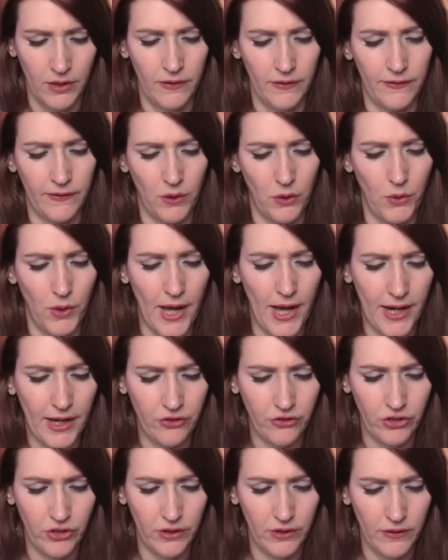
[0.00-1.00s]
So
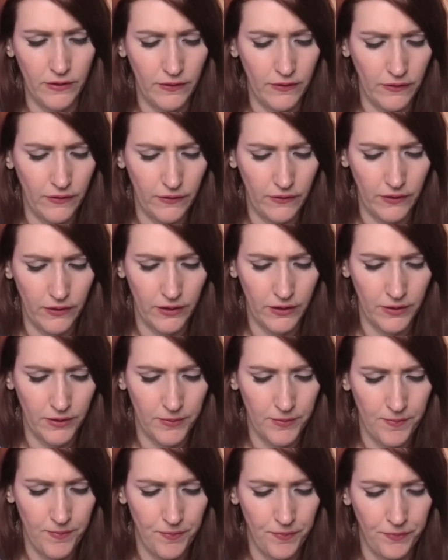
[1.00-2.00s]
actions,
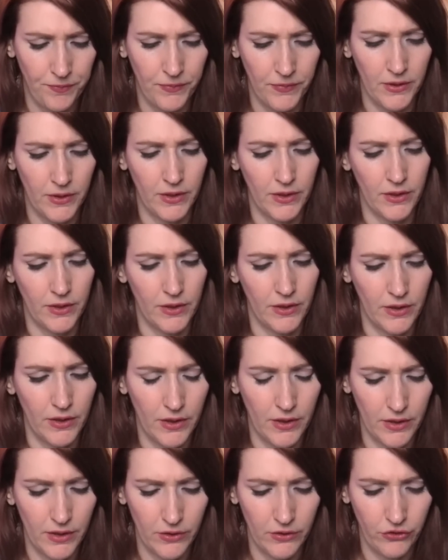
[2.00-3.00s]

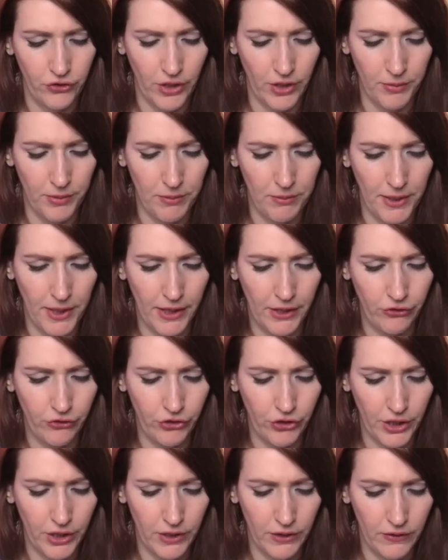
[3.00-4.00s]
should I be
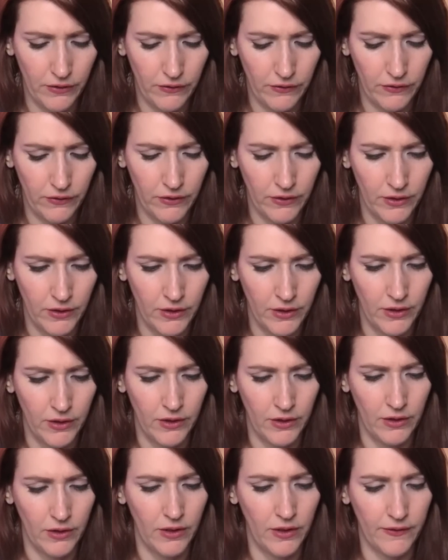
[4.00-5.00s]
patient?
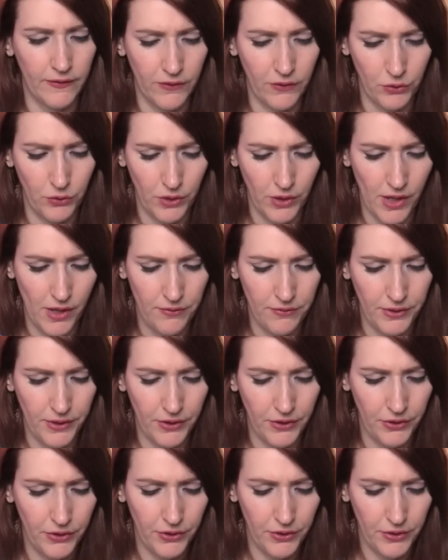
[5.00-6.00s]
Is there love
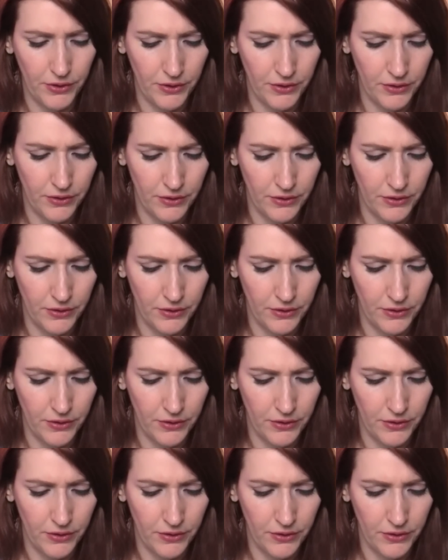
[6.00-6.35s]
here?